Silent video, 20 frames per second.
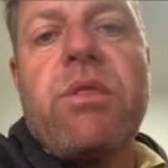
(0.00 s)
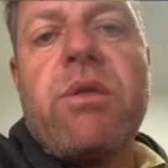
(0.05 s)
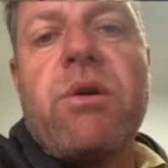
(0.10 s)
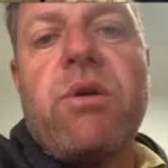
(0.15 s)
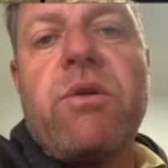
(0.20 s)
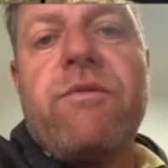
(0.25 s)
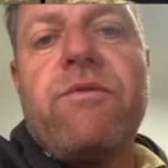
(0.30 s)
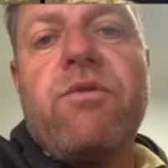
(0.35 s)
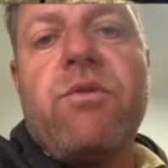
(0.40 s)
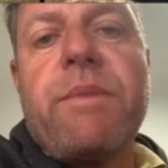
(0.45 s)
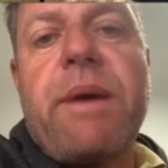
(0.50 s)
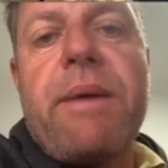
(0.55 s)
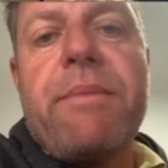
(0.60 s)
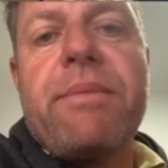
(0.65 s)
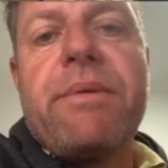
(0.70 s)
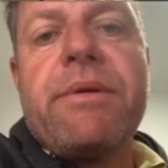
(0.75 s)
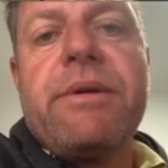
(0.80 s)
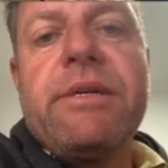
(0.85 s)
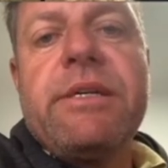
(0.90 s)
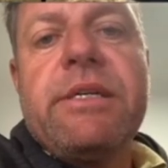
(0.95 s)
OnForm app.
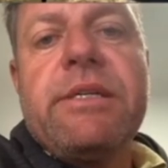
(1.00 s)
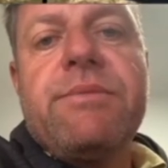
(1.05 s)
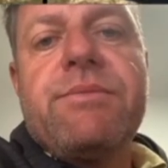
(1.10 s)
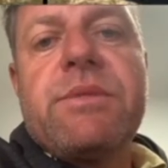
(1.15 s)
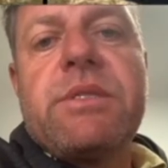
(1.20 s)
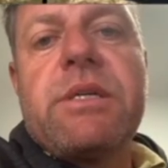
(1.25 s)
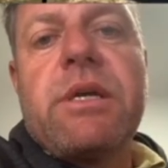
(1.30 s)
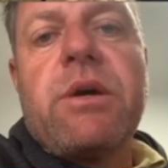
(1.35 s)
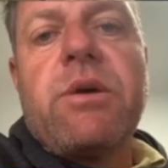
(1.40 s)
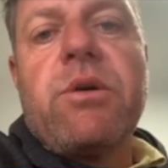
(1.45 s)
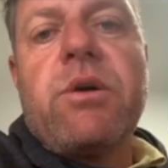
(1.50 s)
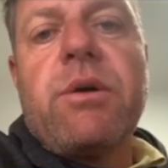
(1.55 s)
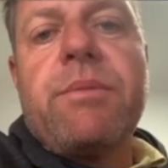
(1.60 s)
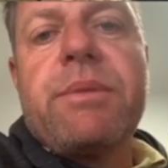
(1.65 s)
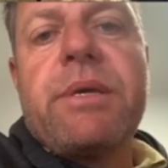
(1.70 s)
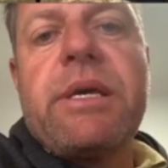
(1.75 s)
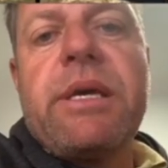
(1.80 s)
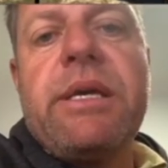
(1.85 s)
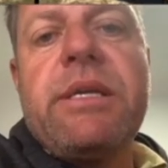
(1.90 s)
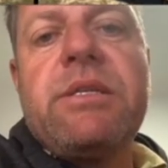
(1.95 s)
So I'm
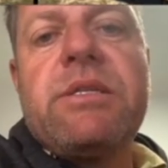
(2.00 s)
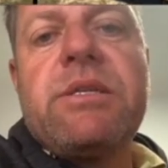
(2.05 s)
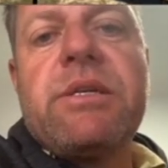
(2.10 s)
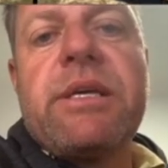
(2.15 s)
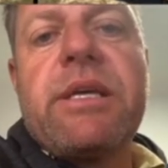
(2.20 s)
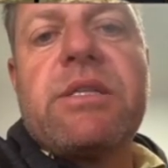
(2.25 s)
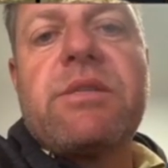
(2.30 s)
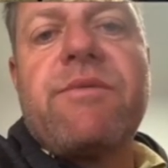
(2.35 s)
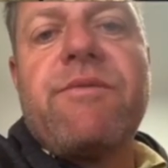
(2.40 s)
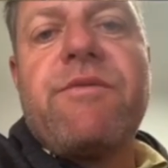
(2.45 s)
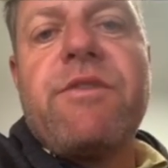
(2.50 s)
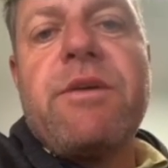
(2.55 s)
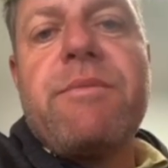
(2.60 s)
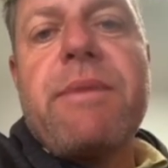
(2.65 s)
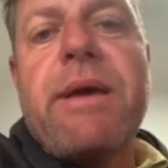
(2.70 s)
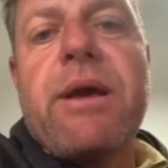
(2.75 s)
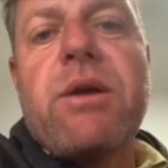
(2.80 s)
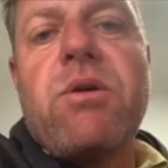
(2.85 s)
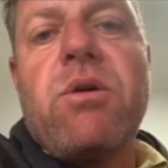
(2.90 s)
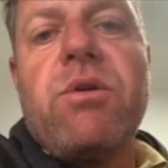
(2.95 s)
keen to get some
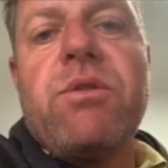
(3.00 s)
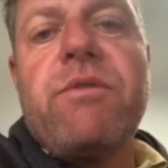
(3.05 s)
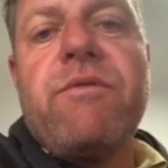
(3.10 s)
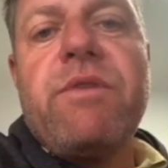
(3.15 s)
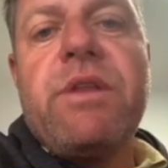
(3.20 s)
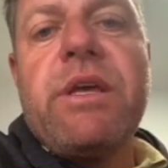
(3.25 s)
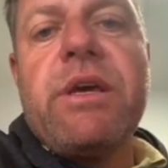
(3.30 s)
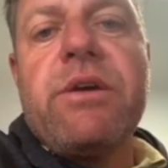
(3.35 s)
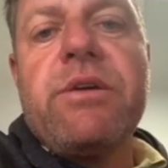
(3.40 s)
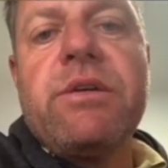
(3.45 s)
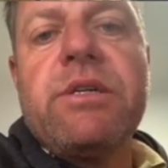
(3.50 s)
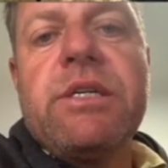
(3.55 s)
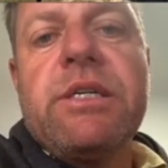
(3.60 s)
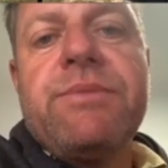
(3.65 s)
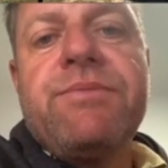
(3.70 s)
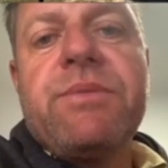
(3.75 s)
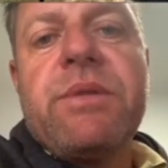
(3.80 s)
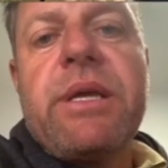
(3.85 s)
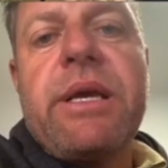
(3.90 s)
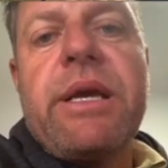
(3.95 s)
feedback on the video,
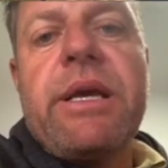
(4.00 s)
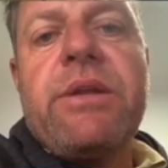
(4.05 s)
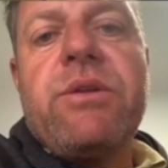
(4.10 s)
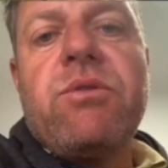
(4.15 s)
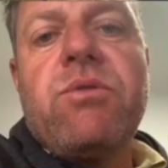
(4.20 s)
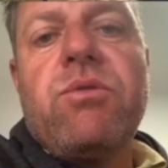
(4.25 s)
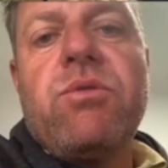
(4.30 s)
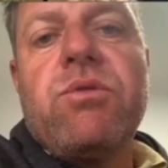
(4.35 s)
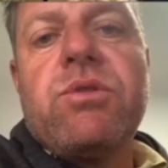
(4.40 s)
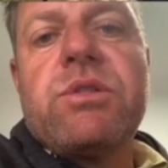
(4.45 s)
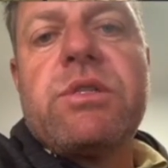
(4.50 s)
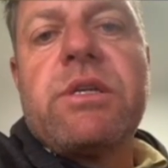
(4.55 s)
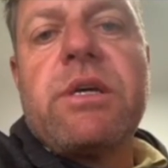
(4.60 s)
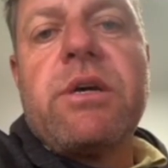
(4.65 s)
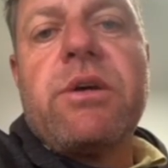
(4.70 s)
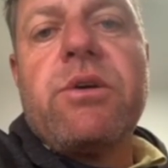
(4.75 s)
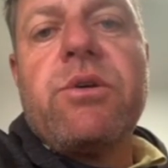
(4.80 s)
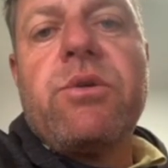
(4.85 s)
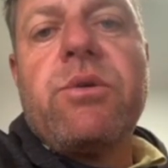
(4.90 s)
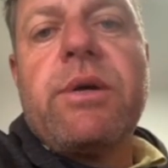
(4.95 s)
and
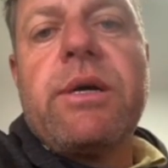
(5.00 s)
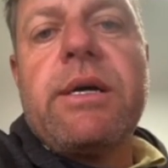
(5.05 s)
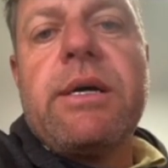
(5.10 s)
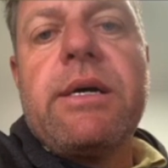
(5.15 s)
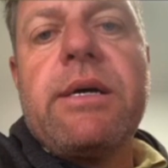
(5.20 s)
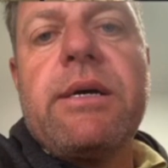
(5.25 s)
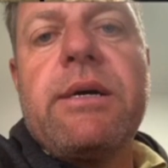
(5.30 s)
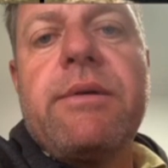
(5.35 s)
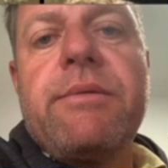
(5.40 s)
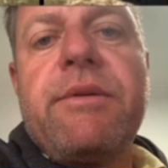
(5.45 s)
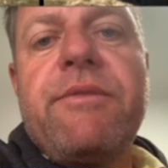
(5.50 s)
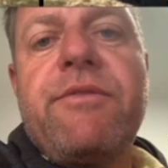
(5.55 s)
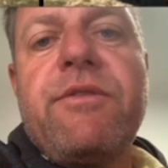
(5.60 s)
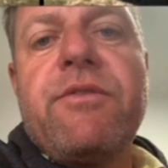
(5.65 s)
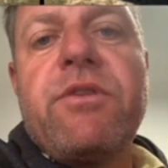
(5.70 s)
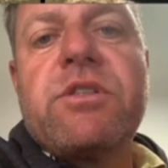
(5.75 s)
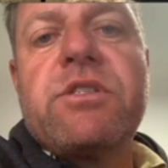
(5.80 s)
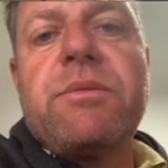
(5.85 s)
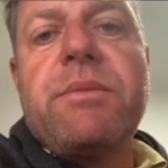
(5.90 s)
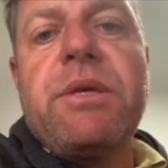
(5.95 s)
also if
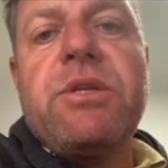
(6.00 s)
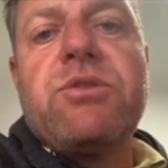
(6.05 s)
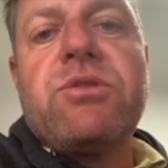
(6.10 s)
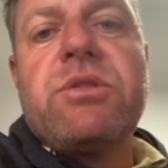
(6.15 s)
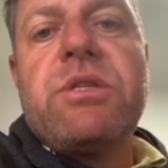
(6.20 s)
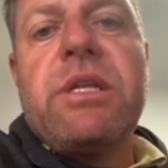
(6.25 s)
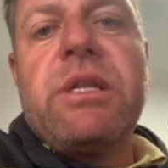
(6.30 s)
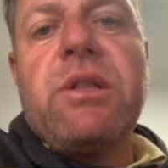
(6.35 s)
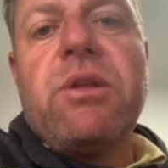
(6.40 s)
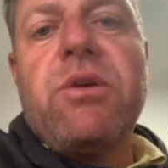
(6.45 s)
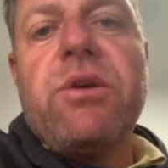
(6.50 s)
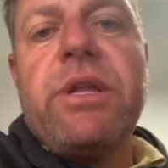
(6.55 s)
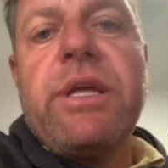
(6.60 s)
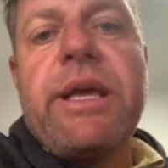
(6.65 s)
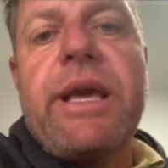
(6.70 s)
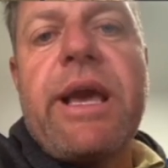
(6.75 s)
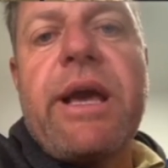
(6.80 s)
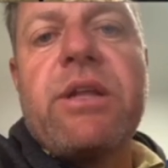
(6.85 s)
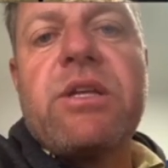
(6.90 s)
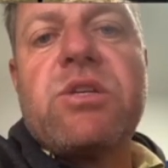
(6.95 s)
you've got some interest in learning
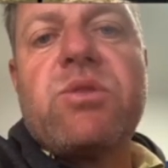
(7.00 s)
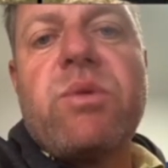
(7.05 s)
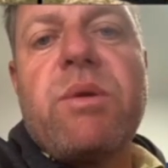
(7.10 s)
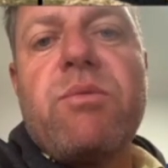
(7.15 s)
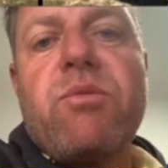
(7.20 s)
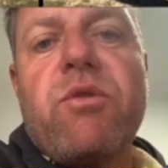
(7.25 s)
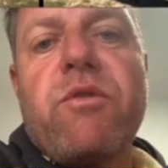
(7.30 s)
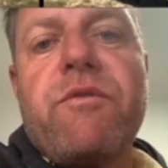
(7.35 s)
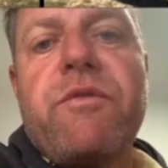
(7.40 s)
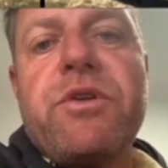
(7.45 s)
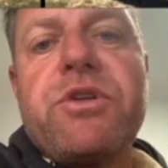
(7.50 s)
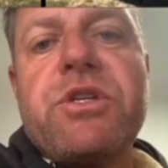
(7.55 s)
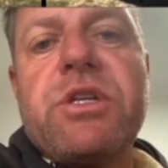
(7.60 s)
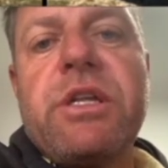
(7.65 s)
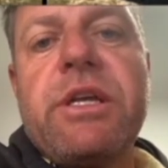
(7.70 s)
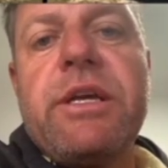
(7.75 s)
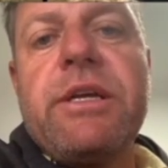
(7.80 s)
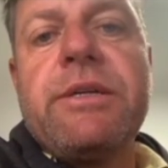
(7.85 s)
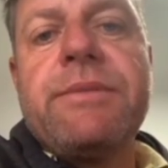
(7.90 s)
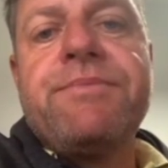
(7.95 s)
how to swing more
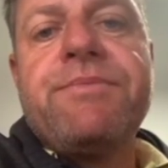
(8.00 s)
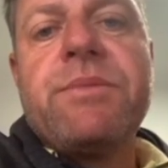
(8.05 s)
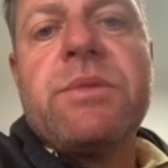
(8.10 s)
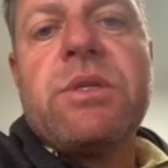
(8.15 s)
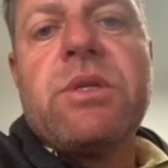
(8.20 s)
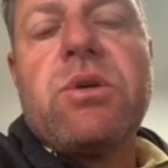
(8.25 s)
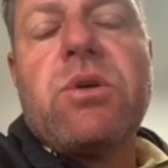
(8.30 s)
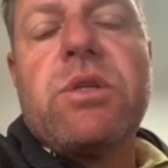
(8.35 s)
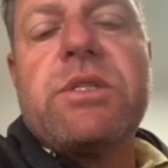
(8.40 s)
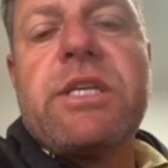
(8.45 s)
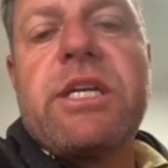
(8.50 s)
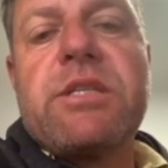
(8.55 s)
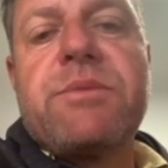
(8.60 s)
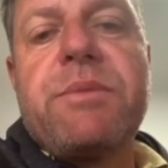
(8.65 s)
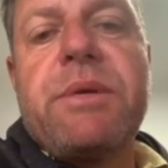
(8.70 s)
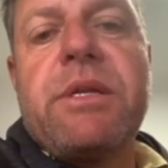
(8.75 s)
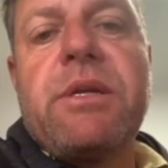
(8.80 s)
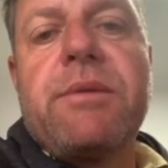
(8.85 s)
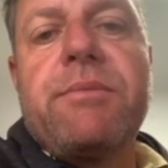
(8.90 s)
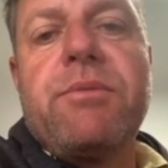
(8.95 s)
efficiently, contact
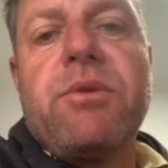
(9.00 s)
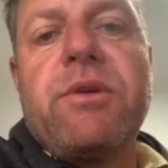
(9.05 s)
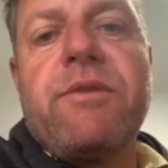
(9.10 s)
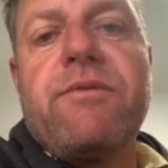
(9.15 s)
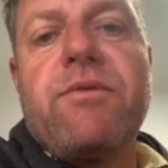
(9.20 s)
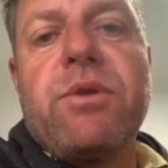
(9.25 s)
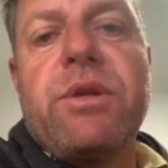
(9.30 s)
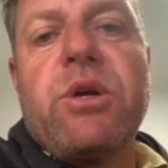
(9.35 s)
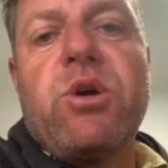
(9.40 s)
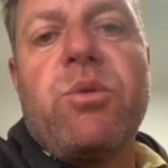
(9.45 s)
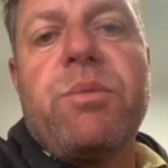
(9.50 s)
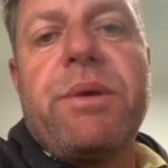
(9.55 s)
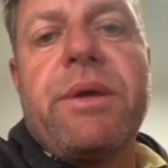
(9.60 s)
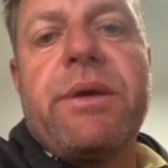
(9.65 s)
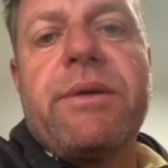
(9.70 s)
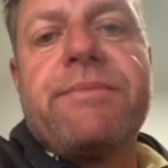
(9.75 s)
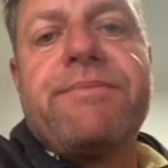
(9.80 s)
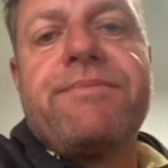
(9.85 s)
me and I'm looking forward to helping you.